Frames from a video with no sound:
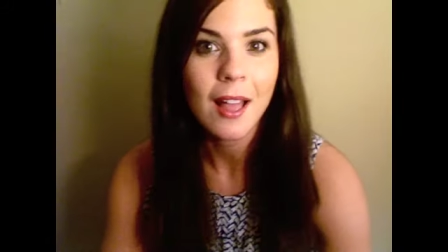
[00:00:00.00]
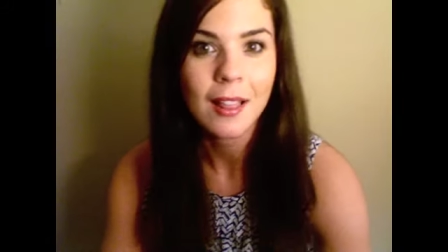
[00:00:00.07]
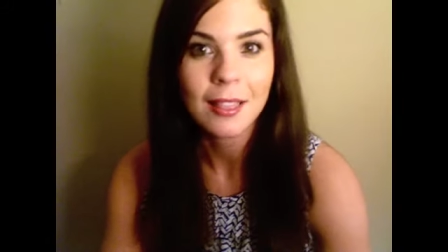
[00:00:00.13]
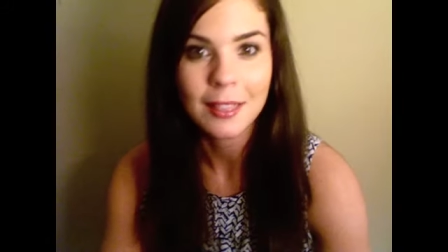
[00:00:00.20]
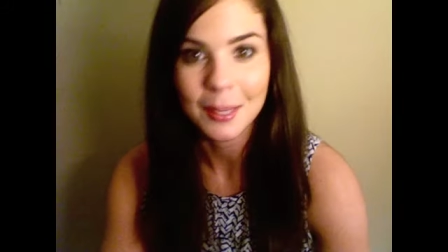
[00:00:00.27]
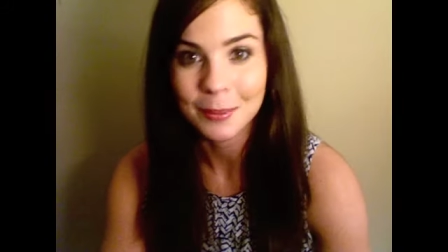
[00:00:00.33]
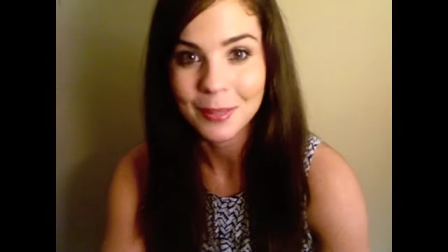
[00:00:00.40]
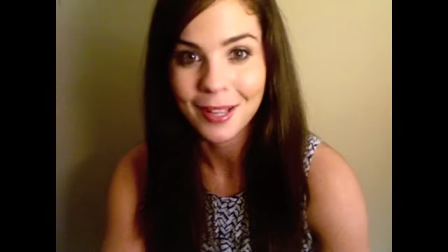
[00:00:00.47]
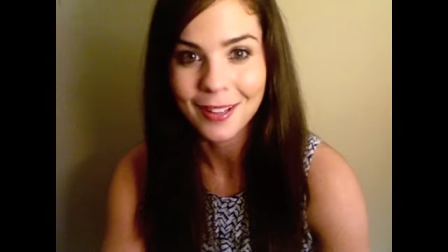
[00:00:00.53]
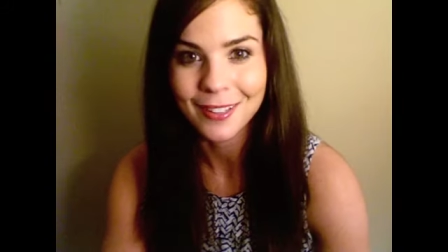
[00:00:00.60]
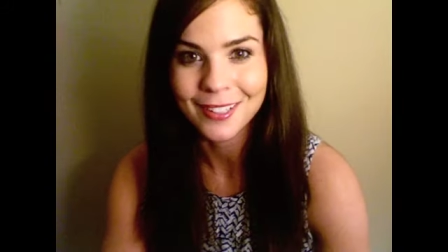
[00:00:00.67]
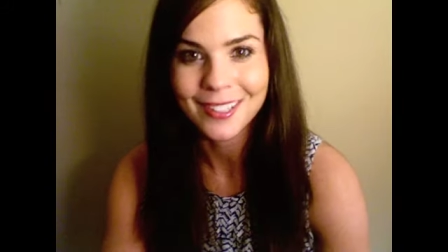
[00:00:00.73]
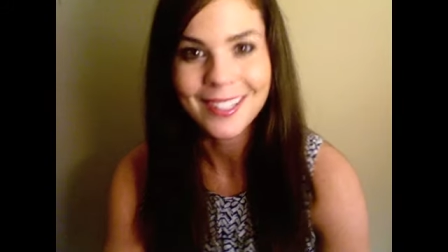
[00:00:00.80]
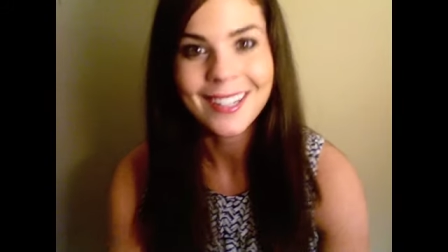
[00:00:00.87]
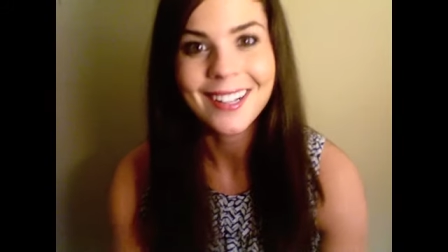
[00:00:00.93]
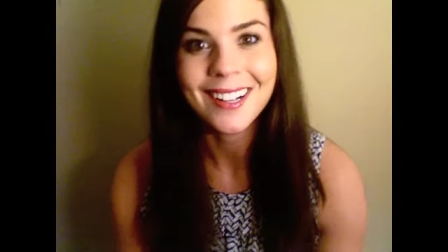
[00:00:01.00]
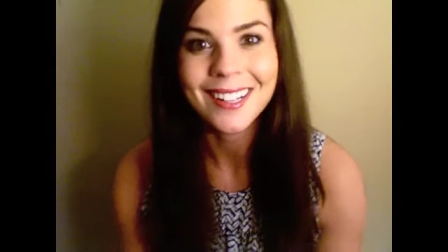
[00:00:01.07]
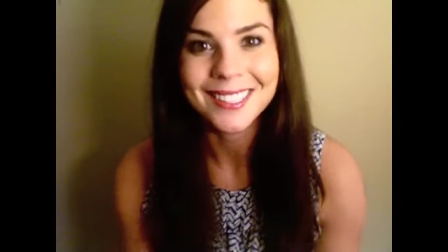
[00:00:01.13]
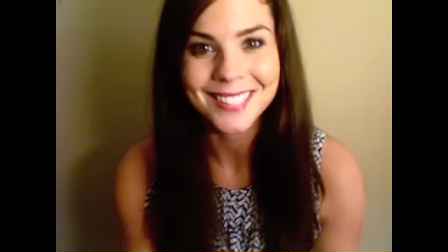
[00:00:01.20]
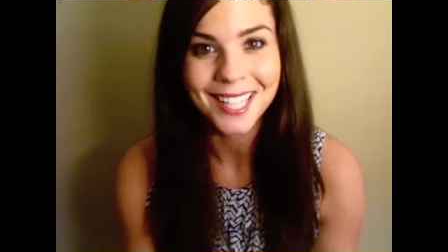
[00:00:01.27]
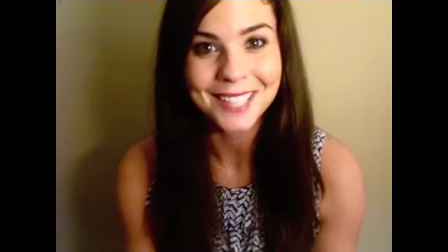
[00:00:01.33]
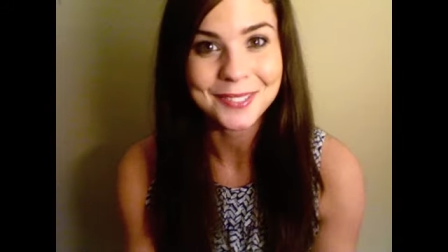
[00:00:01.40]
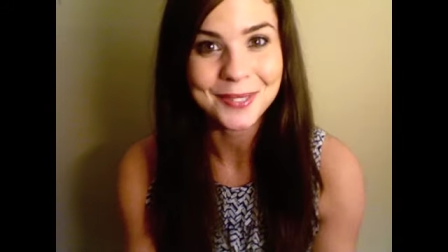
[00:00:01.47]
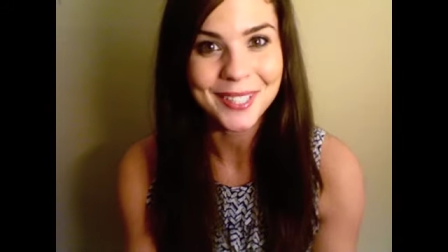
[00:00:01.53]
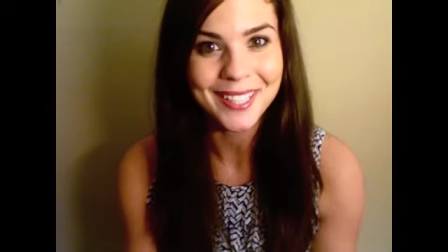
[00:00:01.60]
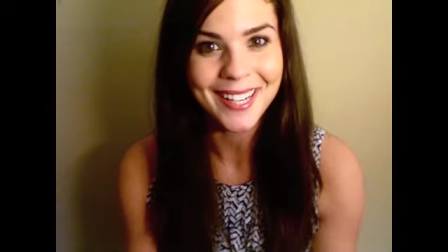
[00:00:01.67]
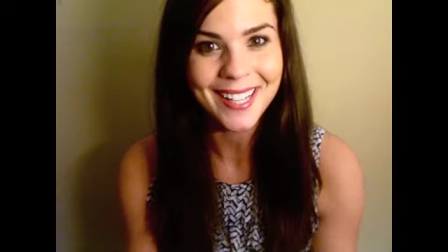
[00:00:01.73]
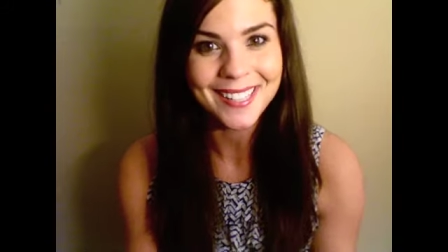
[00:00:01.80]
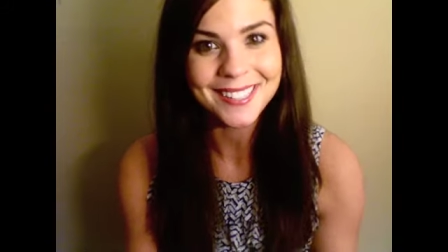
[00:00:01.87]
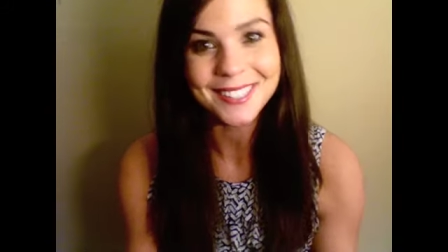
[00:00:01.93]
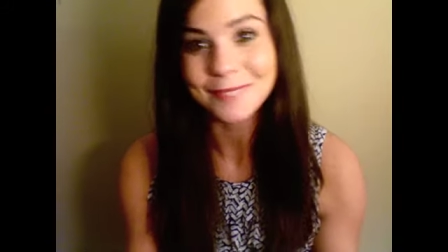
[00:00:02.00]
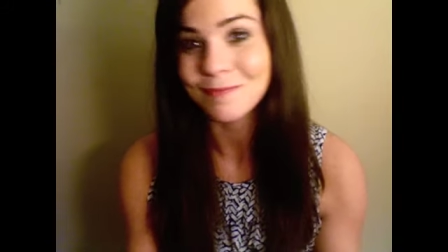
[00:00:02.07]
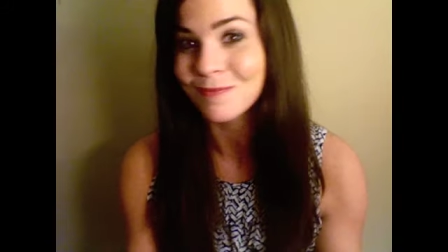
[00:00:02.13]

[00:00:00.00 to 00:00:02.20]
lip color, because that's what it is.